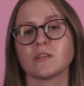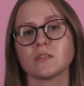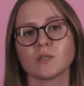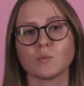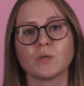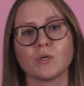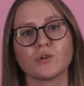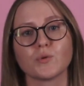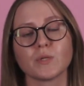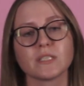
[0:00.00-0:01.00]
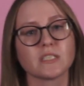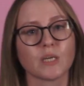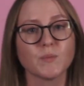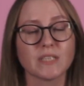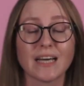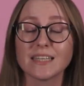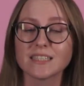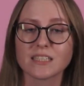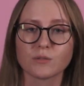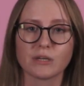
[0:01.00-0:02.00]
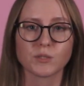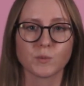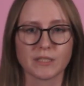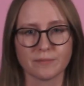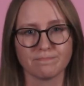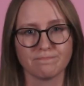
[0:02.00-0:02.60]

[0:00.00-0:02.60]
that the computer will accept as the correct one.